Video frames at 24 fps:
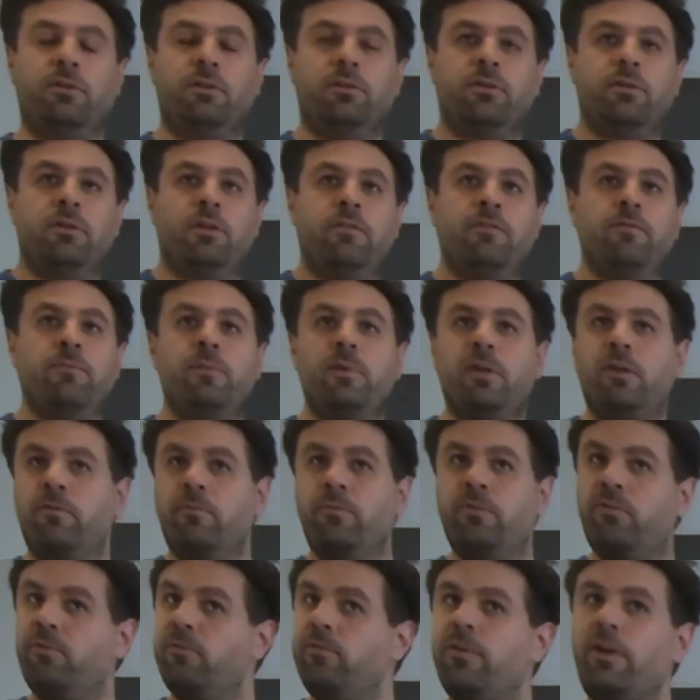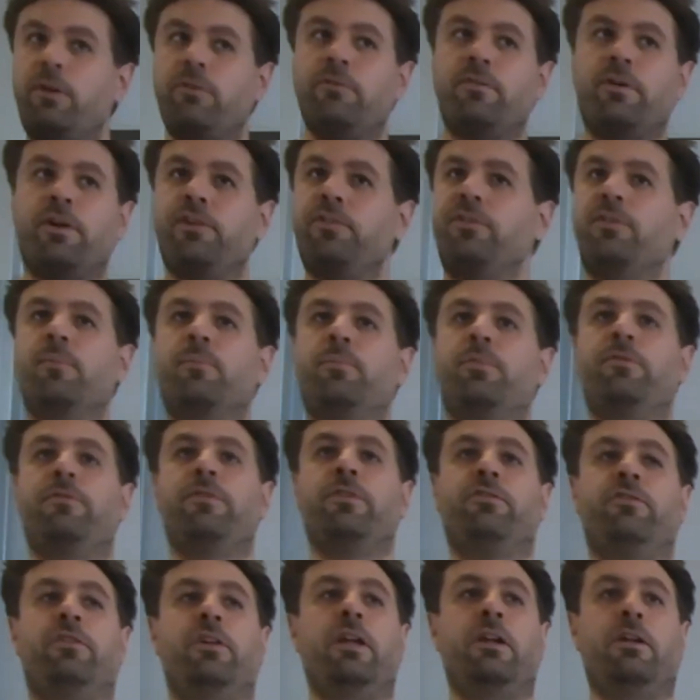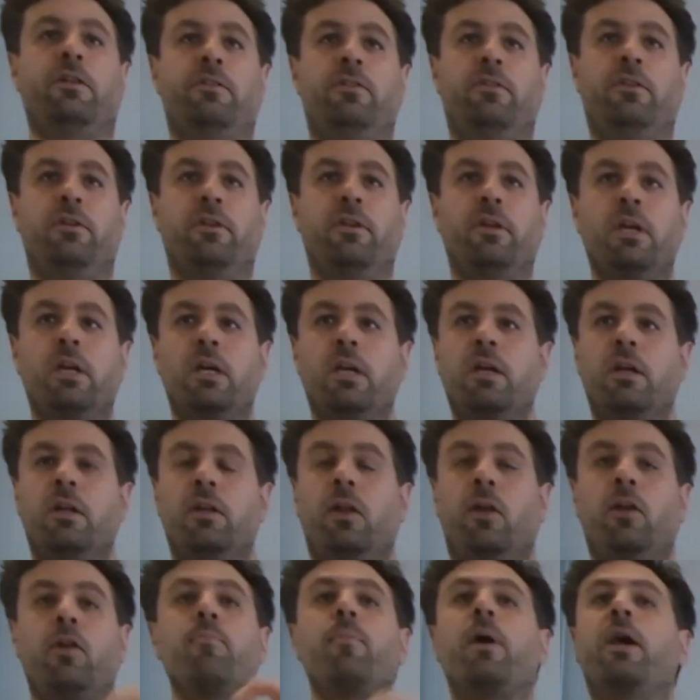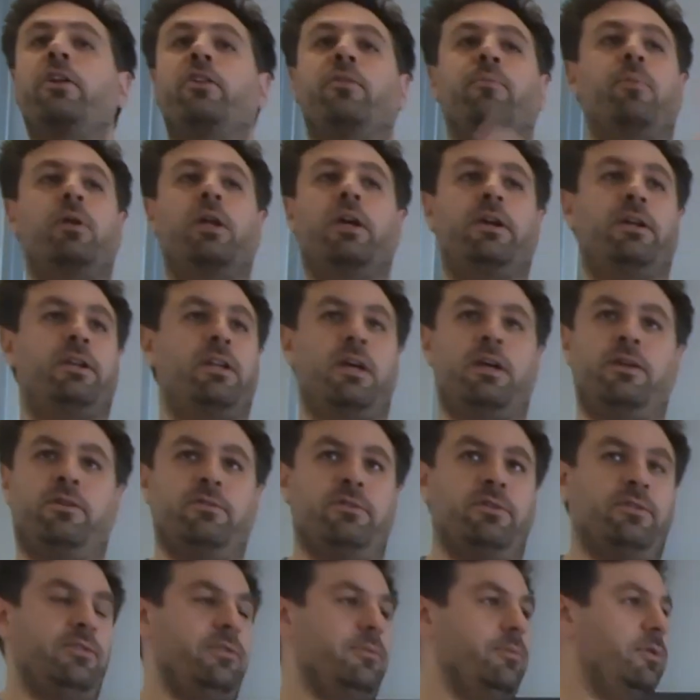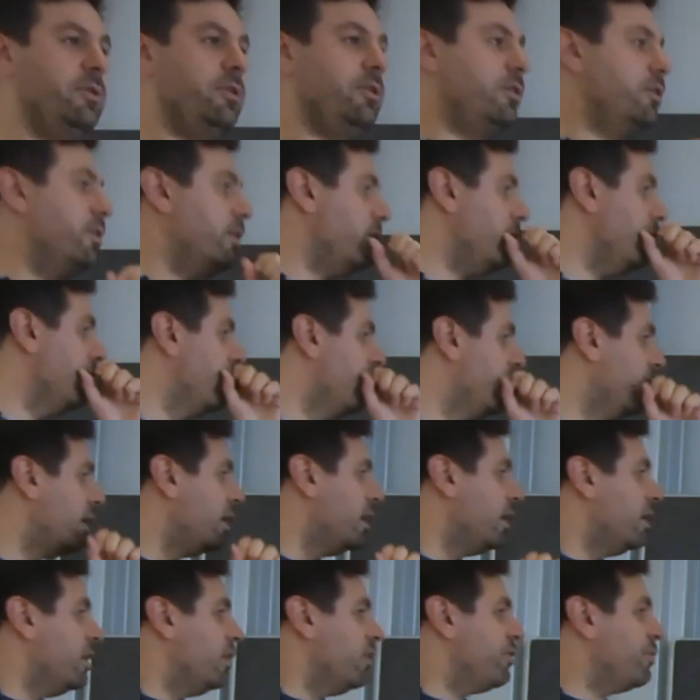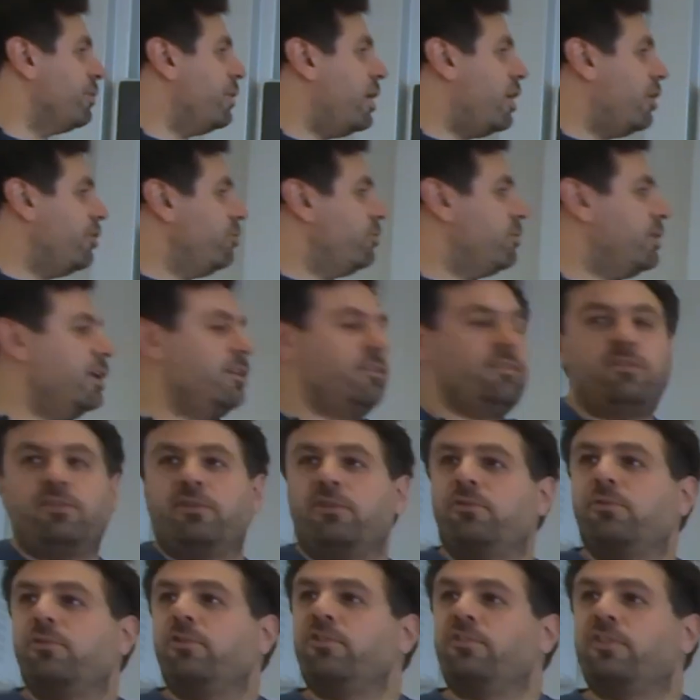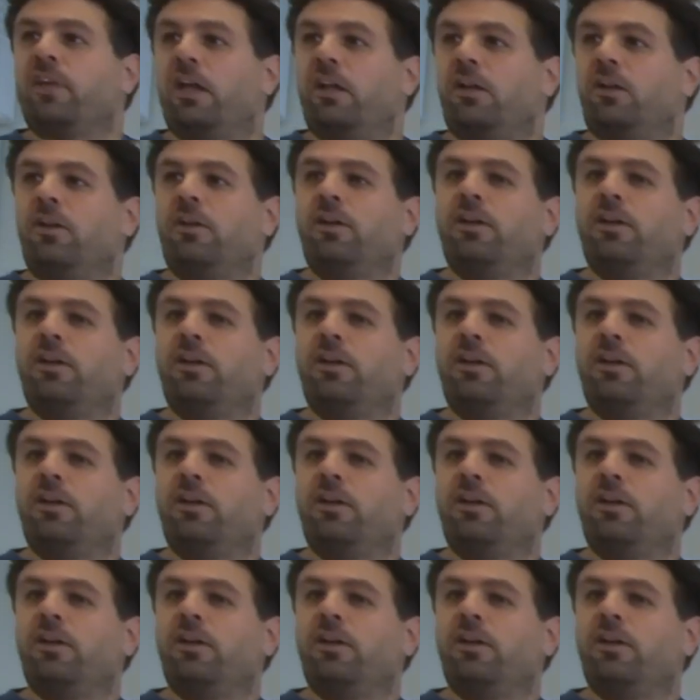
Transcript: Even very simple functionality, like a multiply and add or something. So how to get this into a cell?